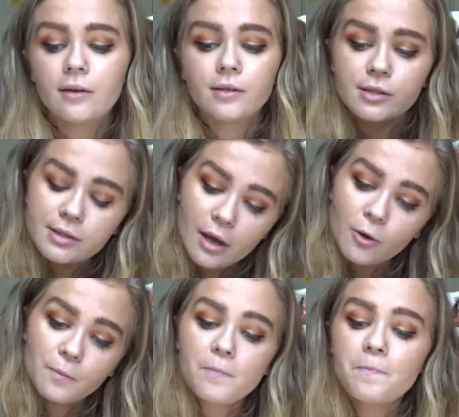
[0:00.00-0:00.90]

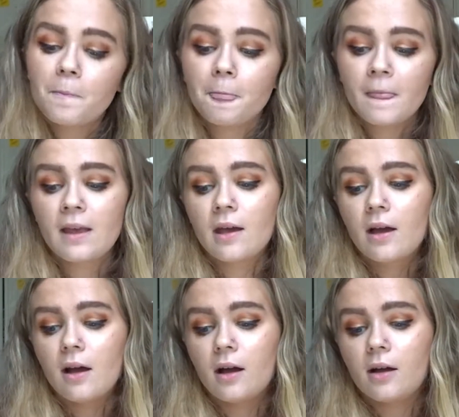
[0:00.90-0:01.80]
So
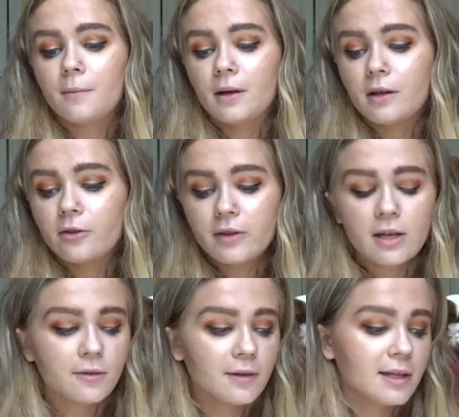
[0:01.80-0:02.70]
another thing
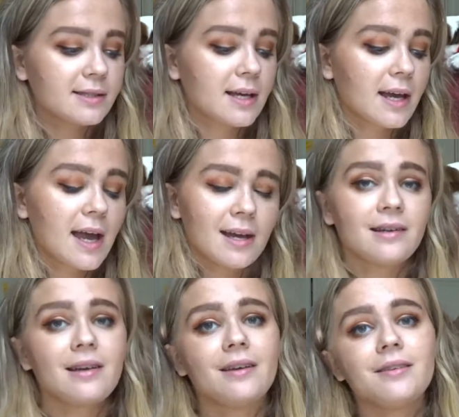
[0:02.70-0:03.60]
you can get secondhand
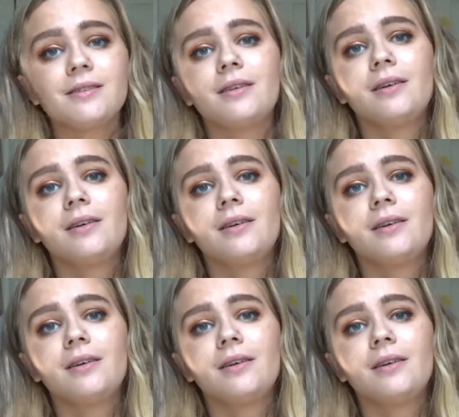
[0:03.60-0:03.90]
is